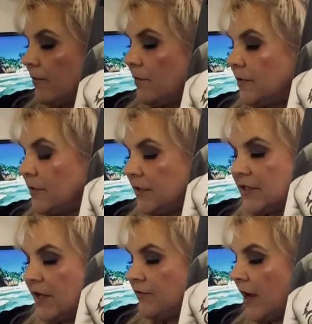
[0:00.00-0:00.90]
the
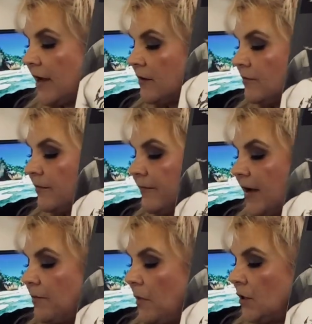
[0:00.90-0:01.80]
self-titled
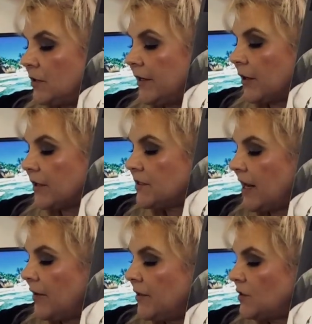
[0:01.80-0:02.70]
Fine Malt Lyrics.
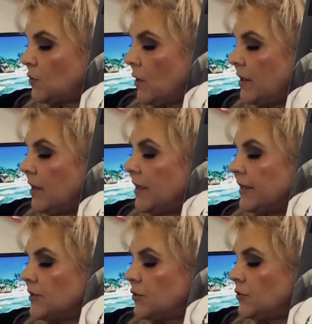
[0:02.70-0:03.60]
Now this one
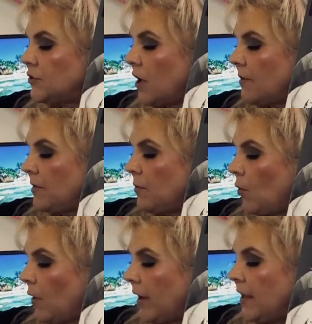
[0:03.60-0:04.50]
is through Tommy
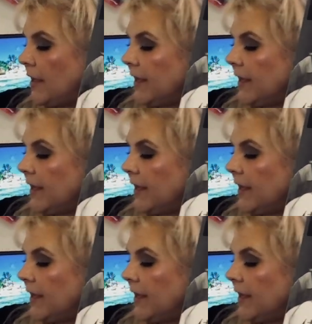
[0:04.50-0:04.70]
Boy.